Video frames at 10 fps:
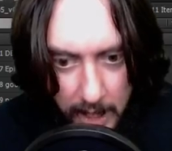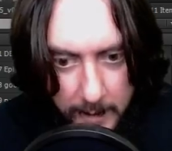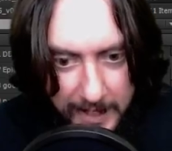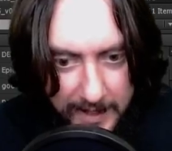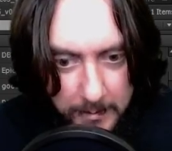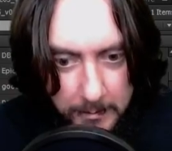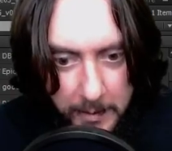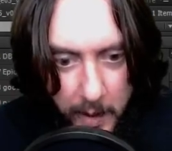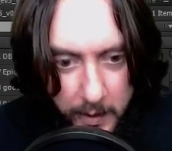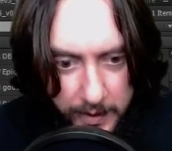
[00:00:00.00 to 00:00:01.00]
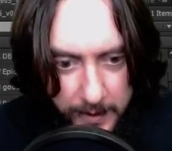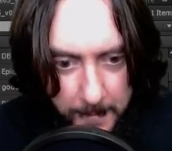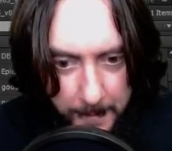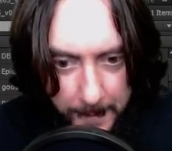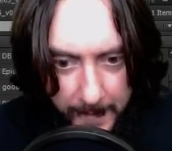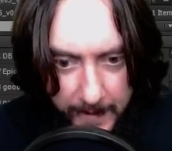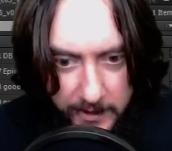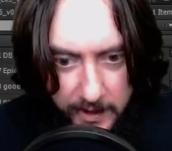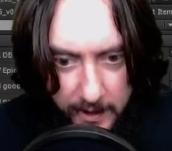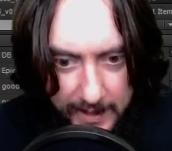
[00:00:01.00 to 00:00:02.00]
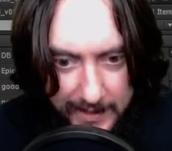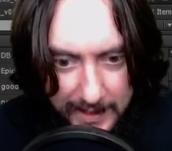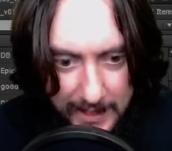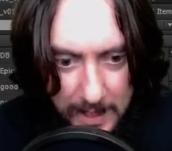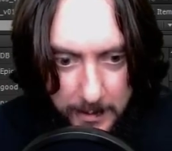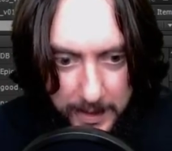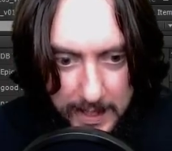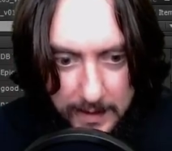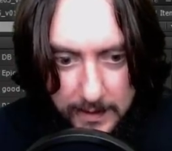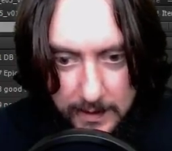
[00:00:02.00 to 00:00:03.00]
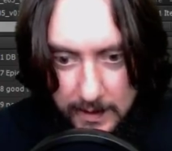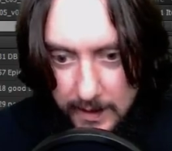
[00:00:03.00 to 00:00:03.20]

I make them both start at the same place,